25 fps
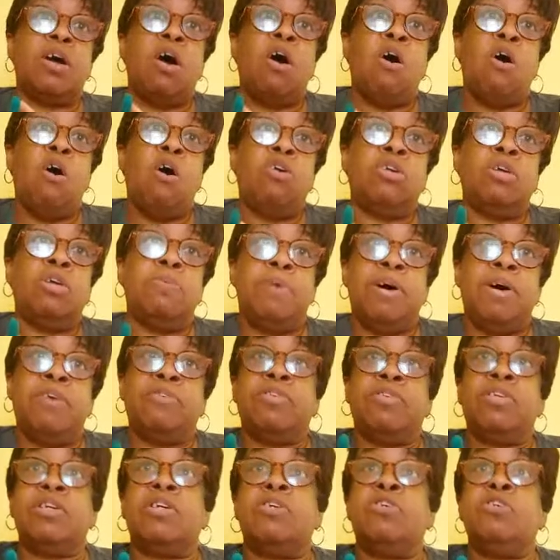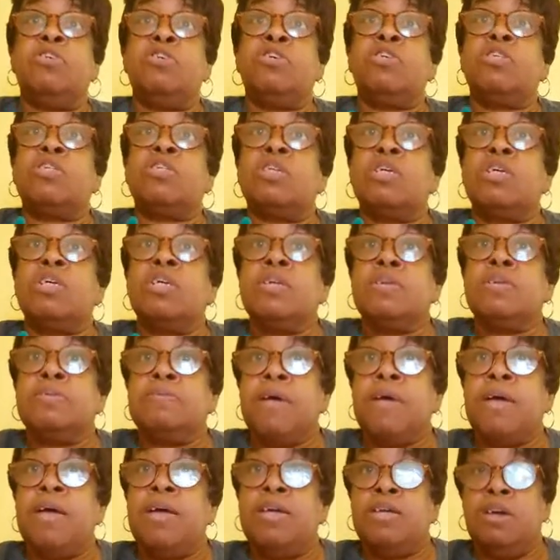all about the hook
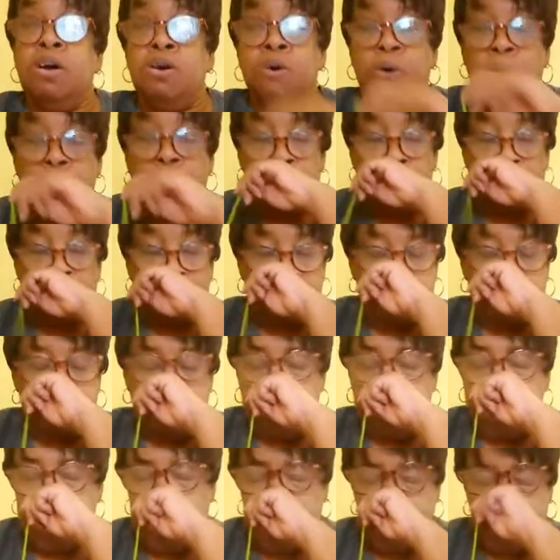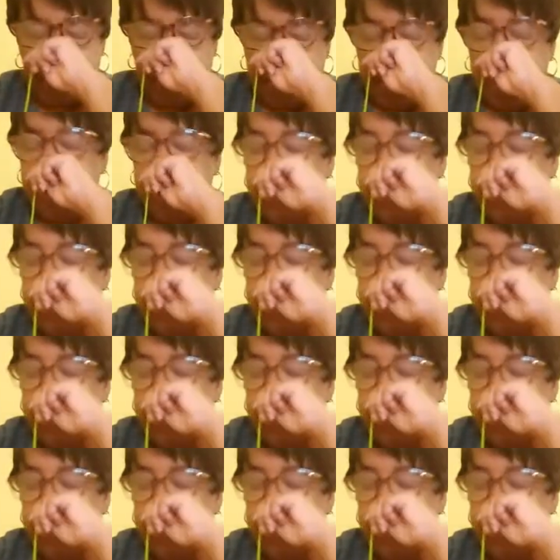and yarn, and